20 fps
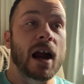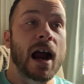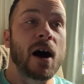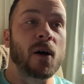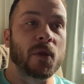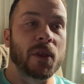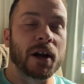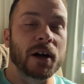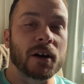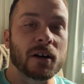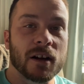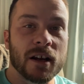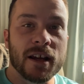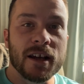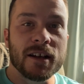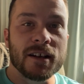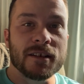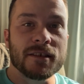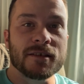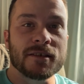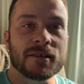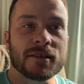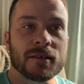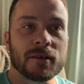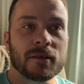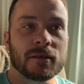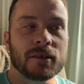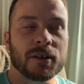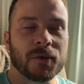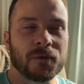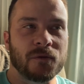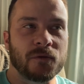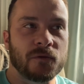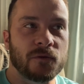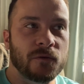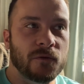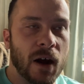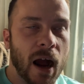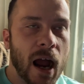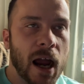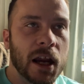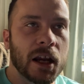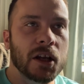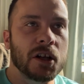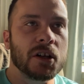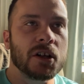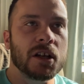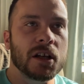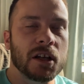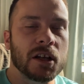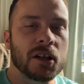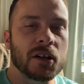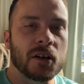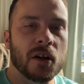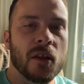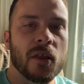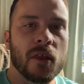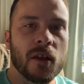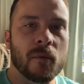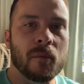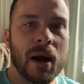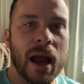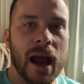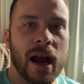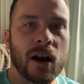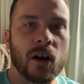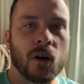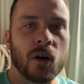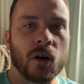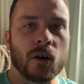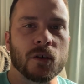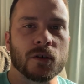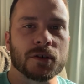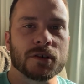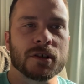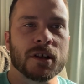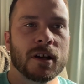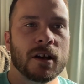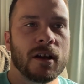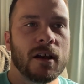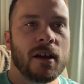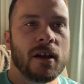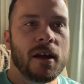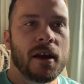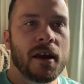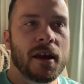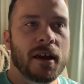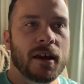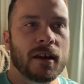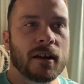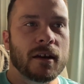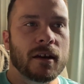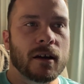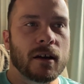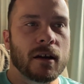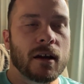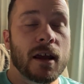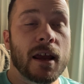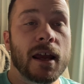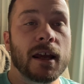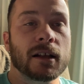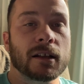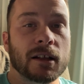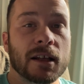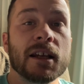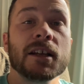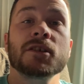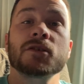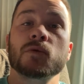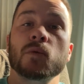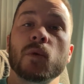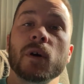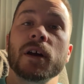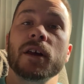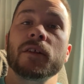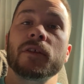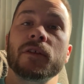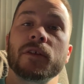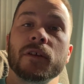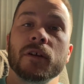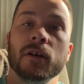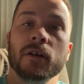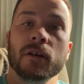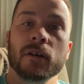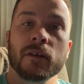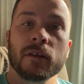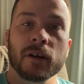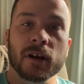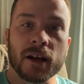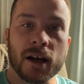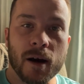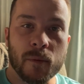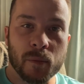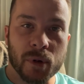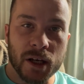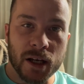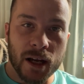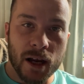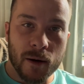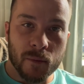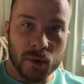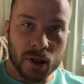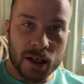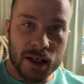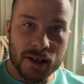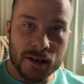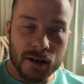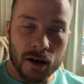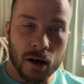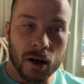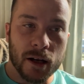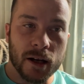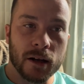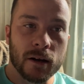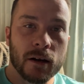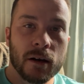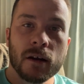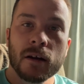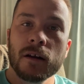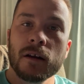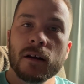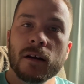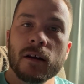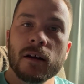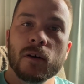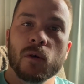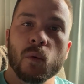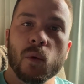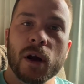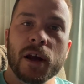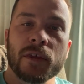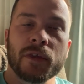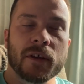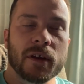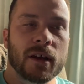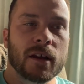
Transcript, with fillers: out there is, you know, finding the backhauls, uh, at least with the company I'm leased on with,